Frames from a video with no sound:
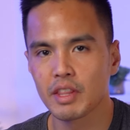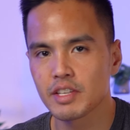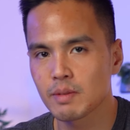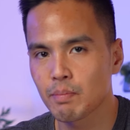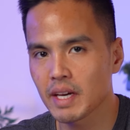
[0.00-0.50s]
other
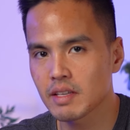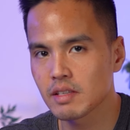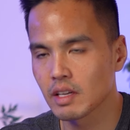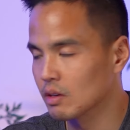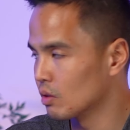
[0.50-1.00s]

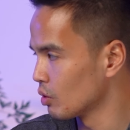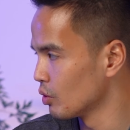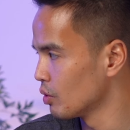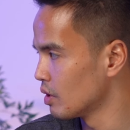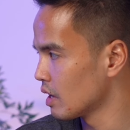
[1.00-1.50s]
specs
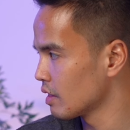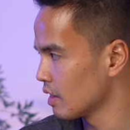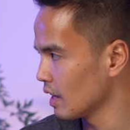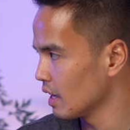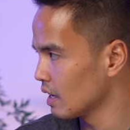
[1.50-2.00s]
include
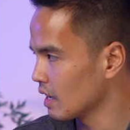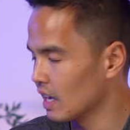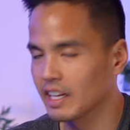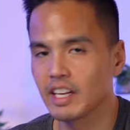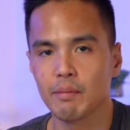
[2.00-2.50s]
the
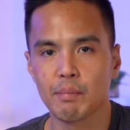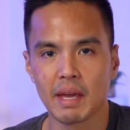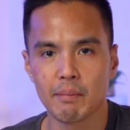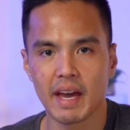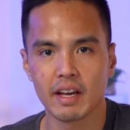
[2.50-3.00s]
LED
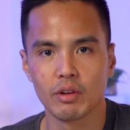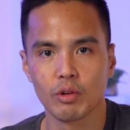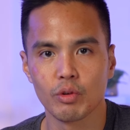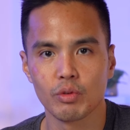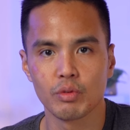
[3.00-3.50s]
beam
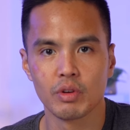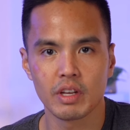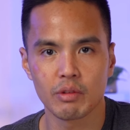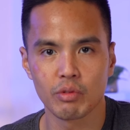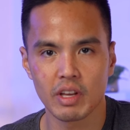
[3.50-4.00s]
angle
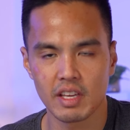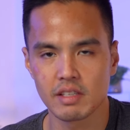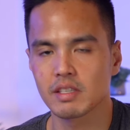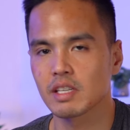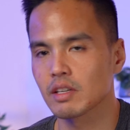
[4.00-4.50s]

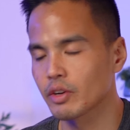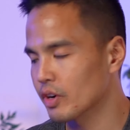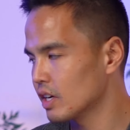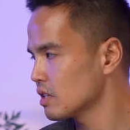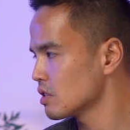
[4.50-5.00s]
is 60
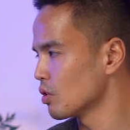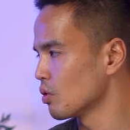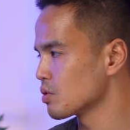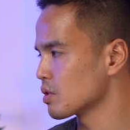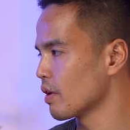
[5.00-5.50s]
degrees. You
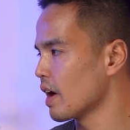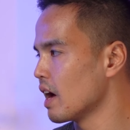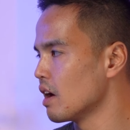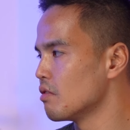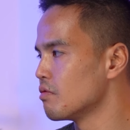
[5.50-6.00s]
also
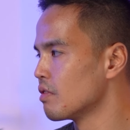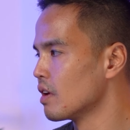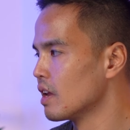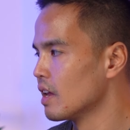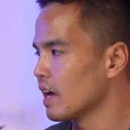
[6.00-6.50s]
have
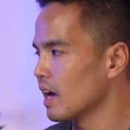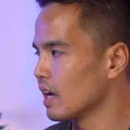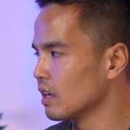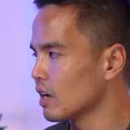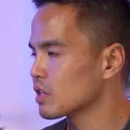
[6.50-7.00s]

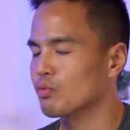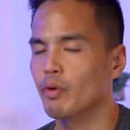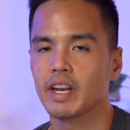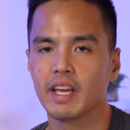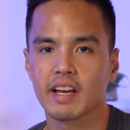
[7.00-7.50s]
a lux
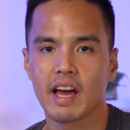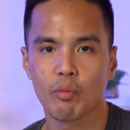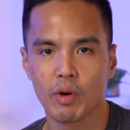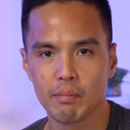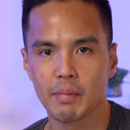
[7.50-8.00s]
rating at
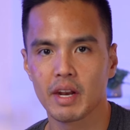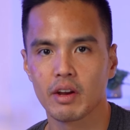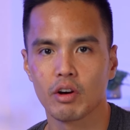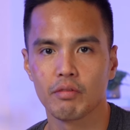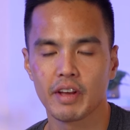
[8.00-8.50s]
1 meter
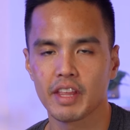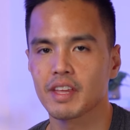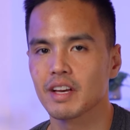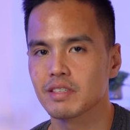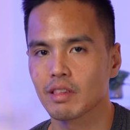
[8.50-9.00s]
of
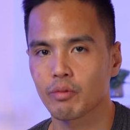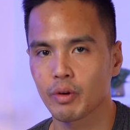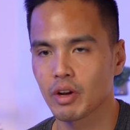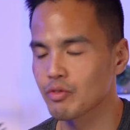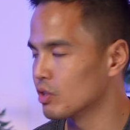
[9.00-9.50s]

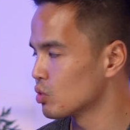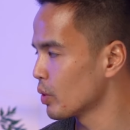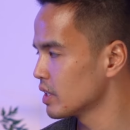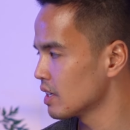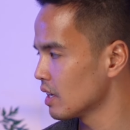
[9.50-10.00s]
9,320